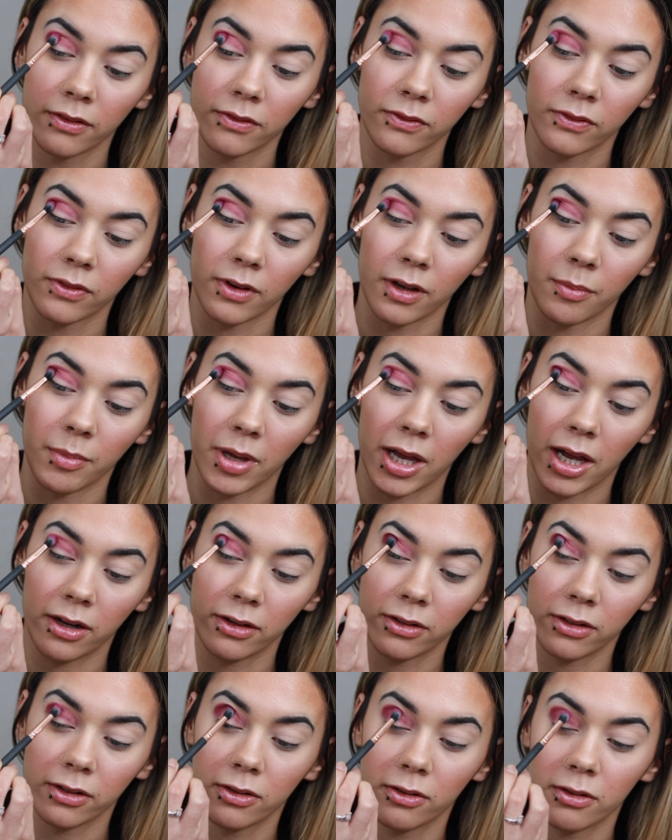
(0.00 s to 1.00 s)
From
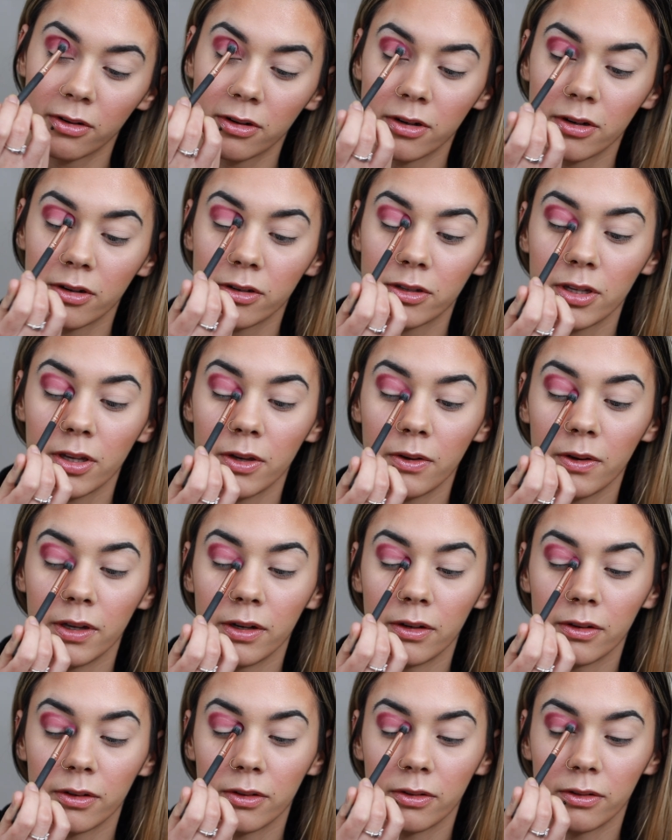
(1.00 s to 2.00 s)
outer corner to
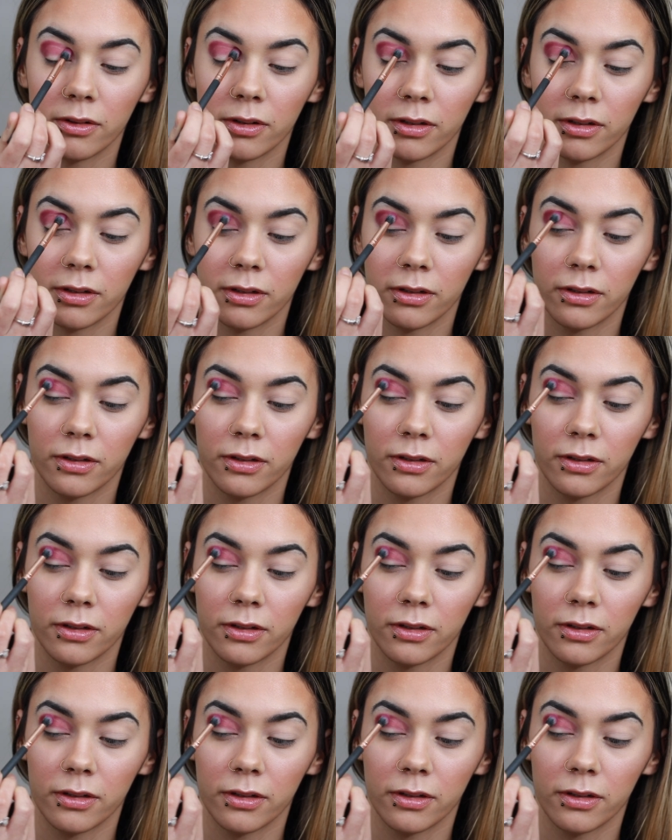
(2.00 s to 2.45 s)
inner corner.